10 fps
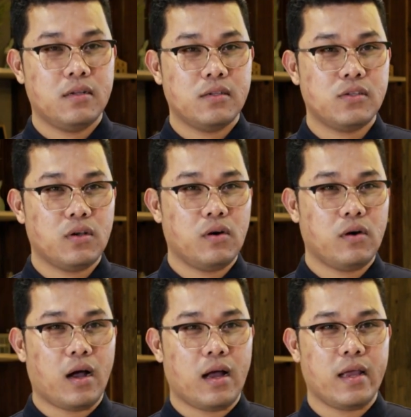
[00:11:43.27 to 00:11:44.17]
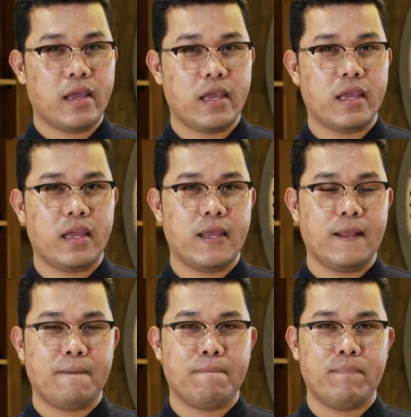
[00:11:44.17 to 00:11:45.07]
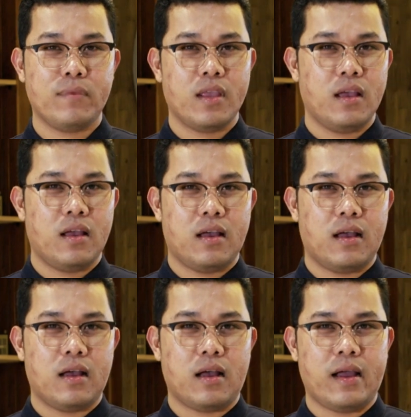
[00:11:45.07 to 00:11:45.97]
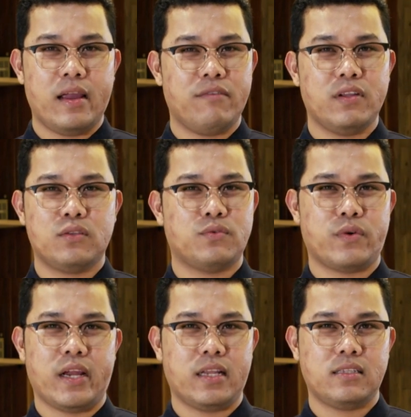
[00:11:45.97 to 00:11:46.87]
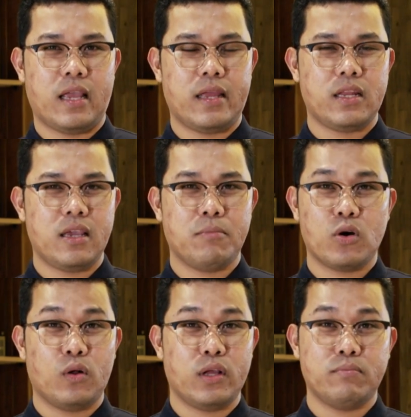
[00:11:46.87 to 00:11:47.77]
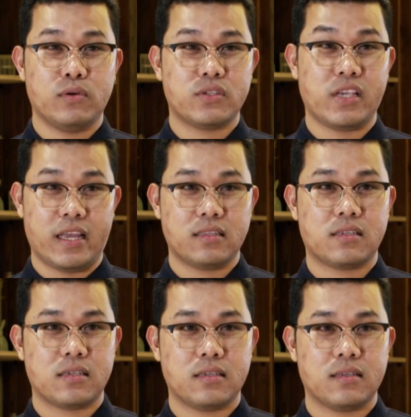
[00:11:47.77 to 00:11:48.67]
So I haven't read any Mongolian books yet.